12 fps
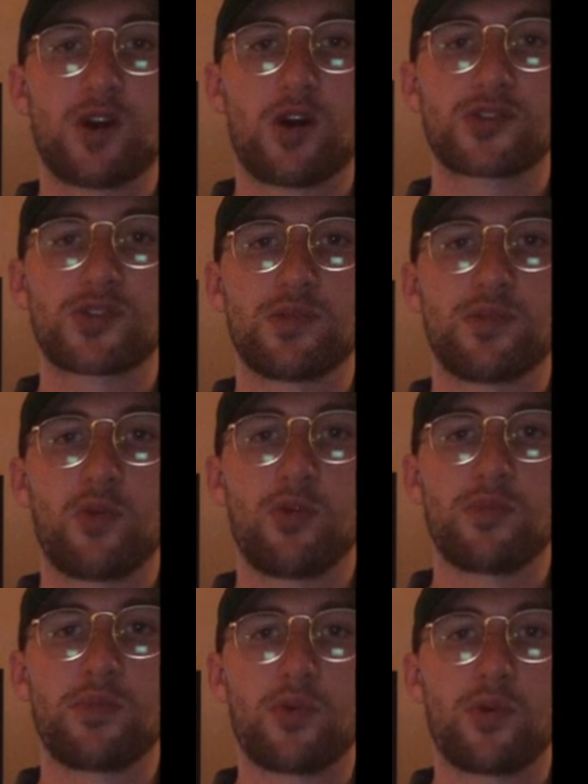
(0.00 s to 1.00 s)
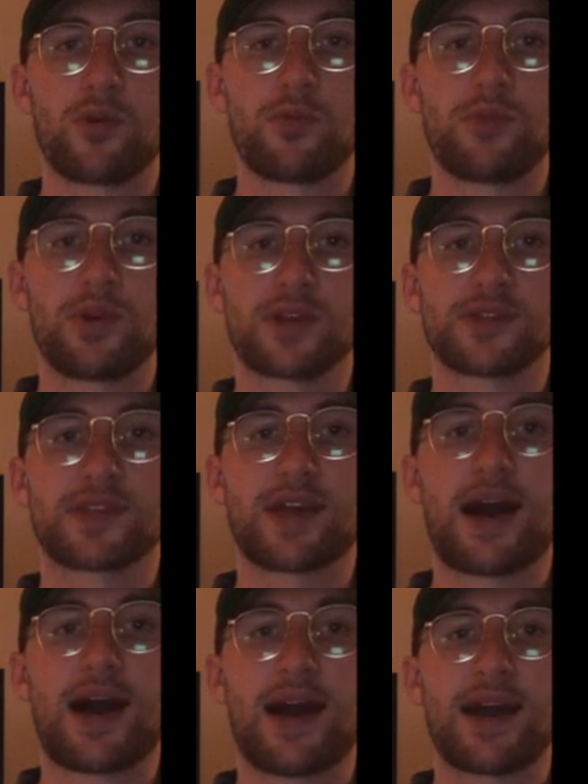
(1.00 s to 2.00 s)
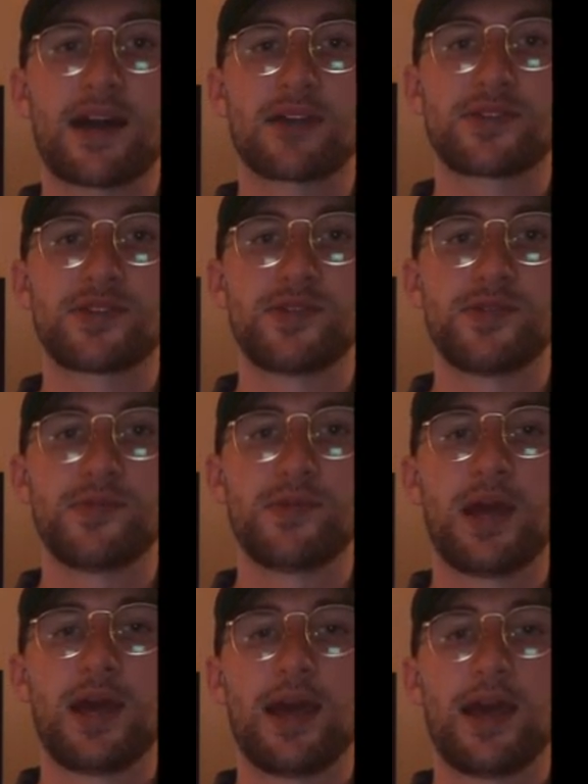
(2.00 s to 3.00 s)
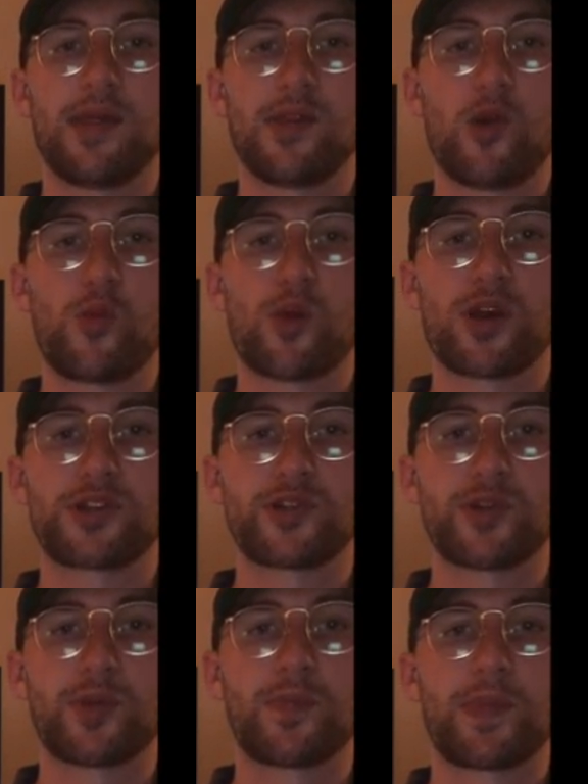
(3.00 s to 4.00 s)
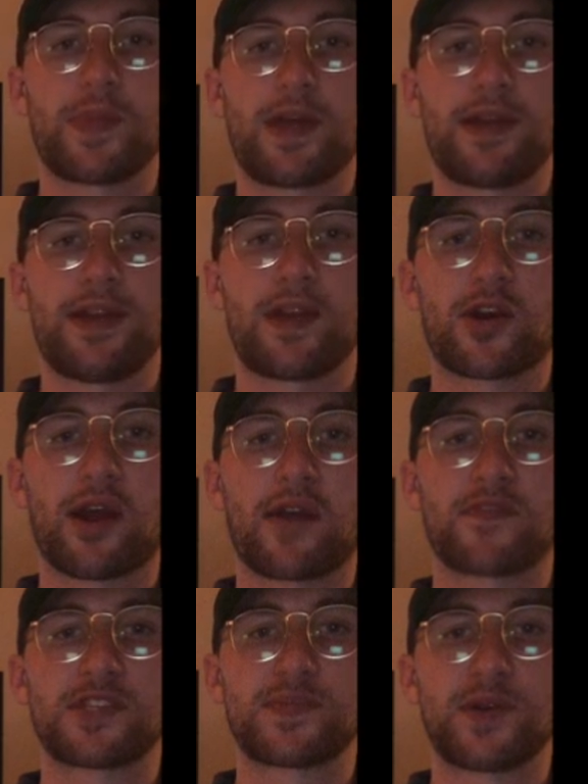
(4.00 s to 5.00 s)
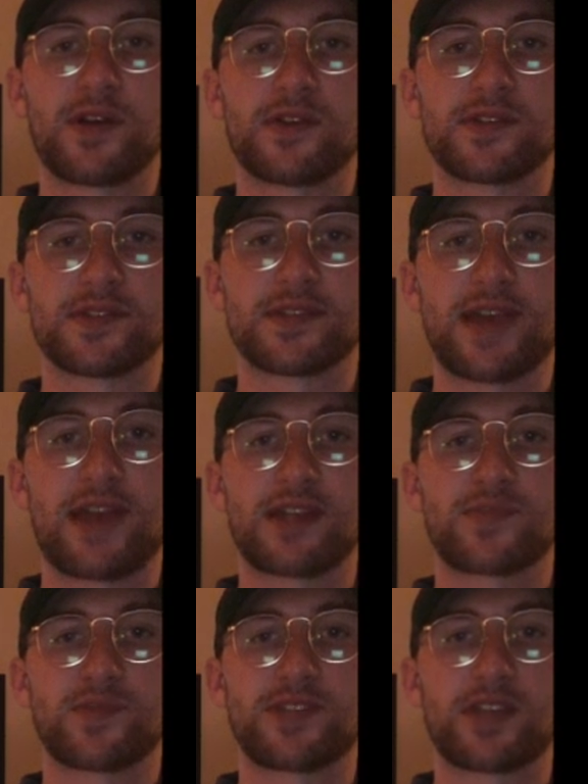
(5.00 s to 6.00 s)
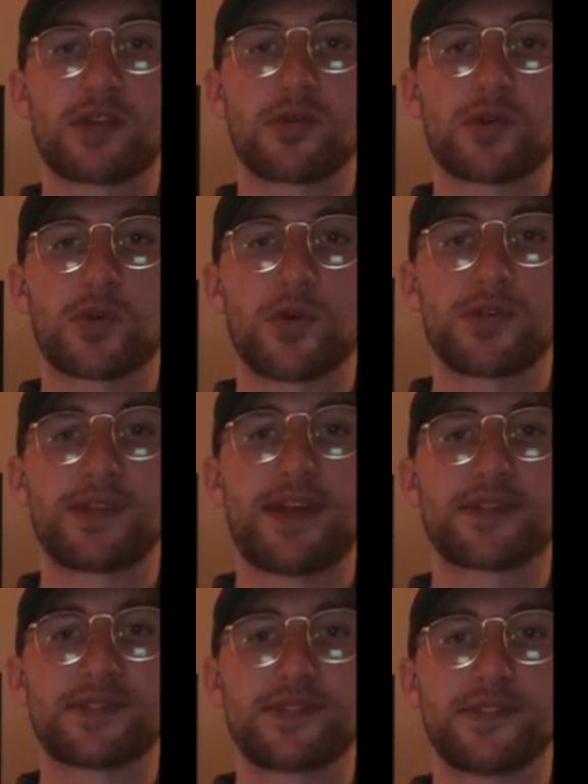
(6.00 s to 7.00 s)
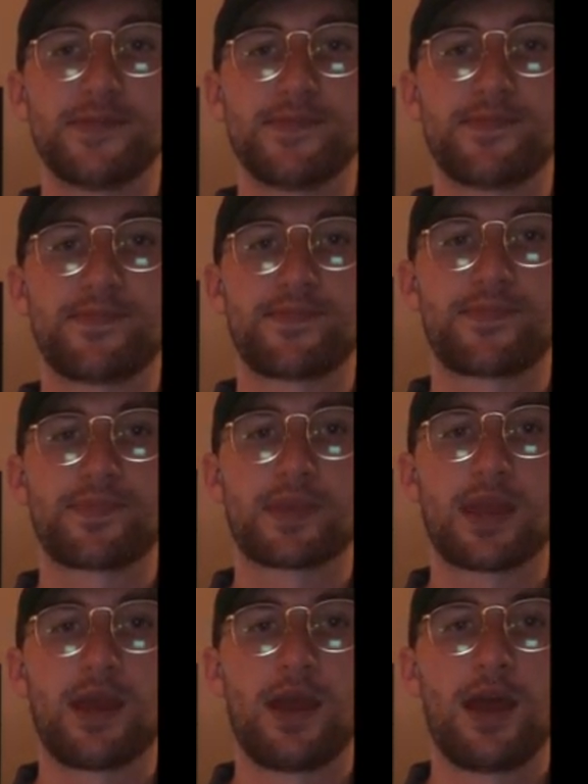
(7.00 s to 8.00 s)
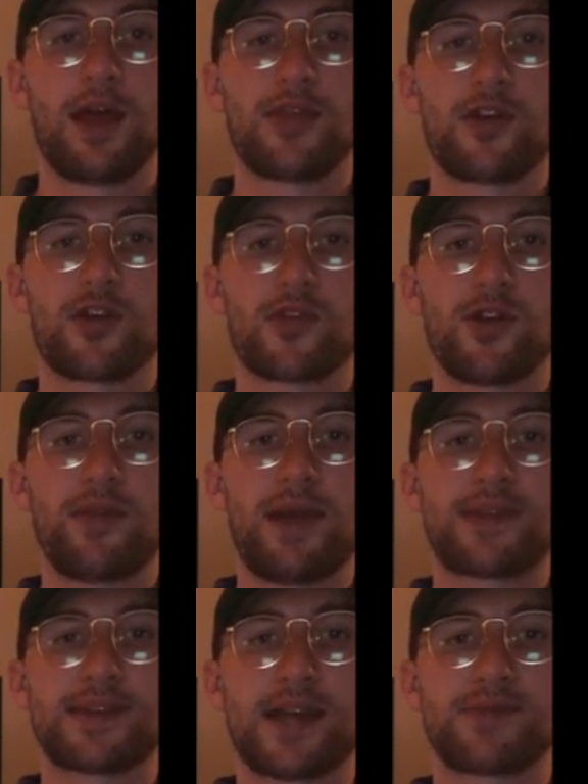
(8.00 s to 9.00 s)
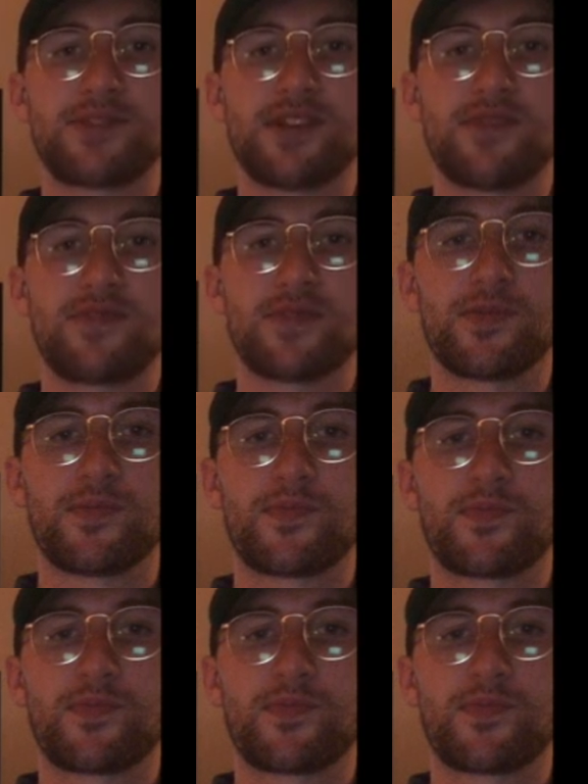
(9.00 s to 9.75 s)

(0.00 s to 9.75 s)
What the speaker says: to alter the boiling point because of the high altitude and low pressure that an aircraft experiences at its particular cruising altitude. There are three main types of jet fuel: